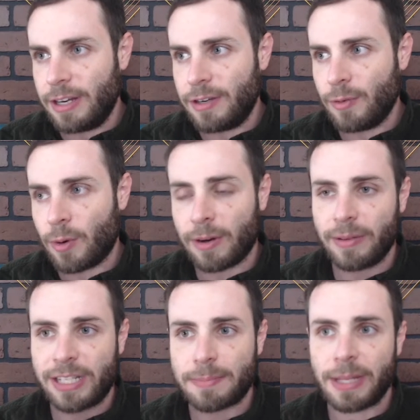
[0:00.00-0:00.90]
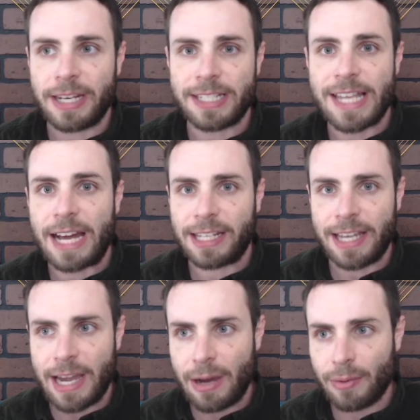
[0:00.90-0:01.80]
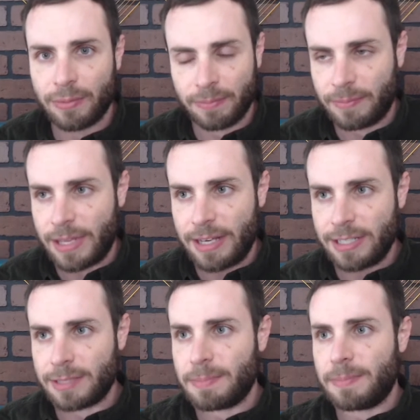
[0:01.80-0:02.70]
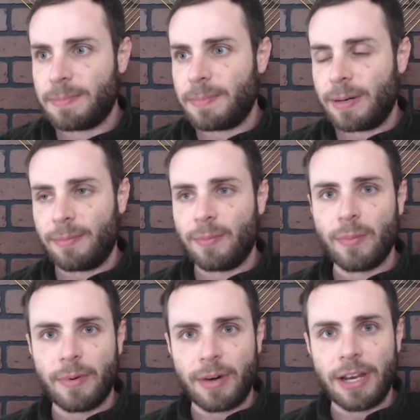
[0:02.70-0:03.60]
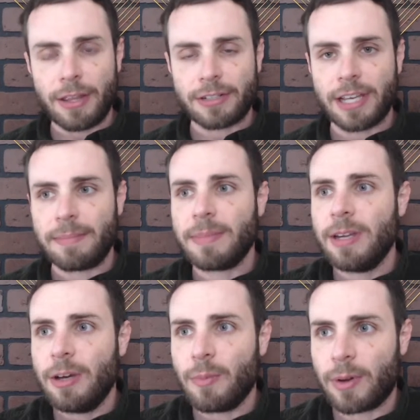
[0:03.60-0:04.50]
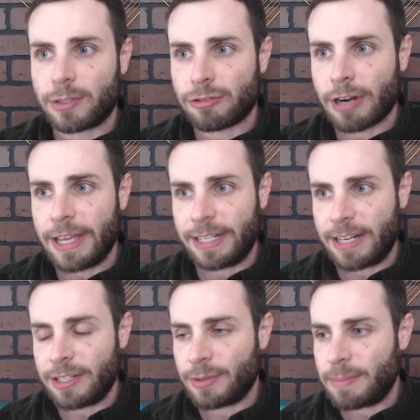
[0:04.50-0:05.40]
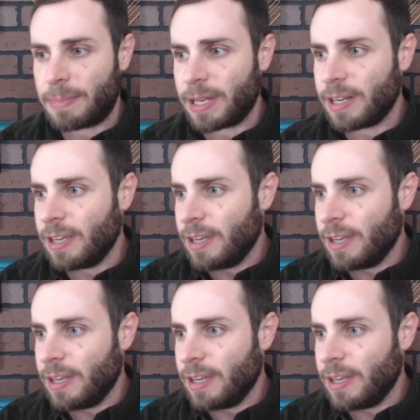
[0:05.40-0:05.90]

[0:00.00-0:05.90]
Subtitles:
or explain exactly how that is. But another time we'll try and get into it. But